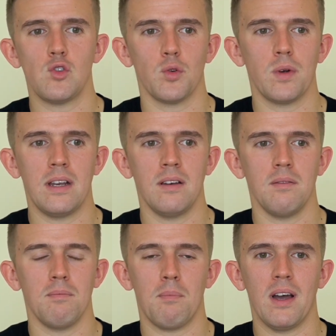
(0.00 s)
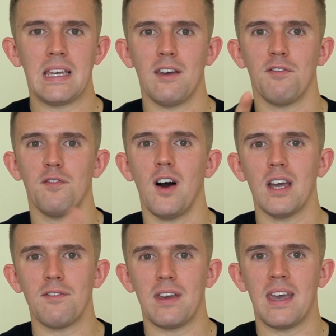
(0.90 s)
during my year
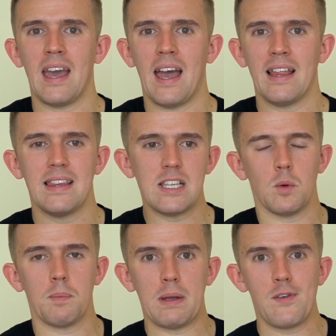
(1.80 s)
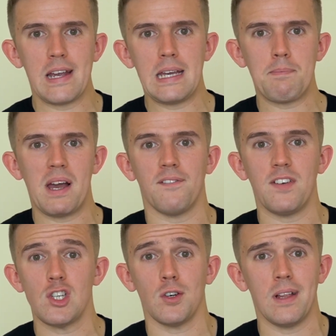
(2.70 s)
5 year and this would be really
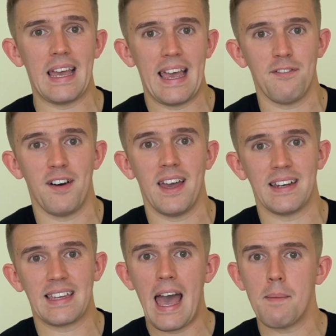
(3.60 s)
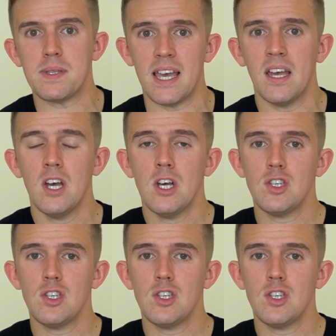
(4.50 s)
beneficial if I had kept it.